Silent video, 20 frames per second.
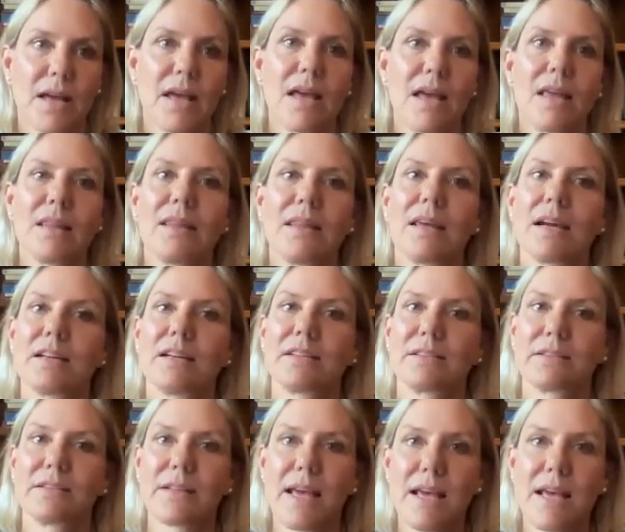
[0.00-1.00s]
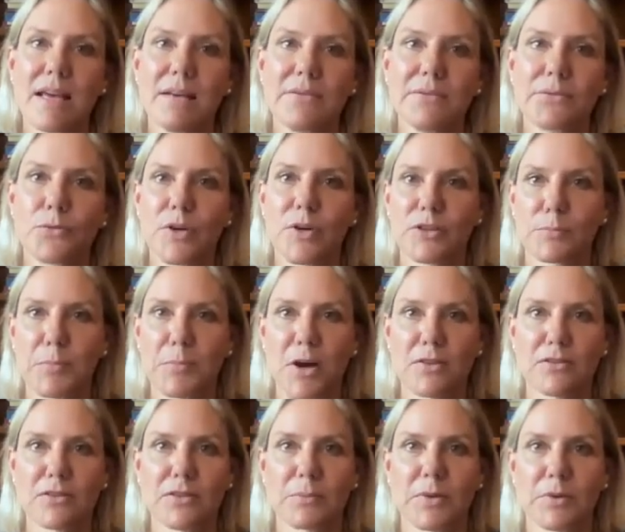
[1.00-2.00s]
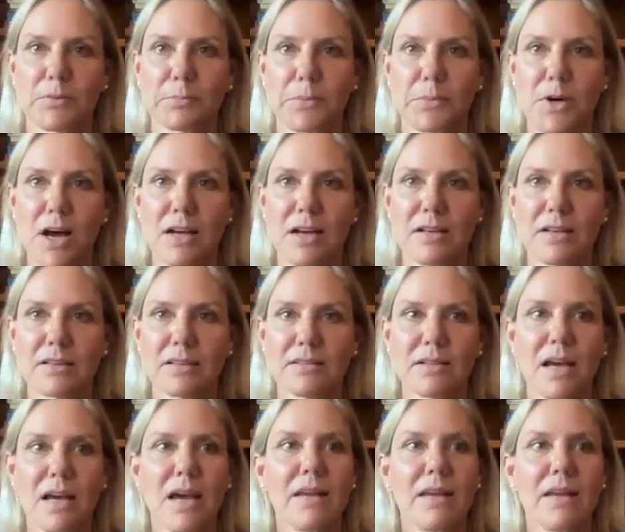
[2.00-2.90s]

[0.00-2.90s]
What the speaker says: They are safe, responsible products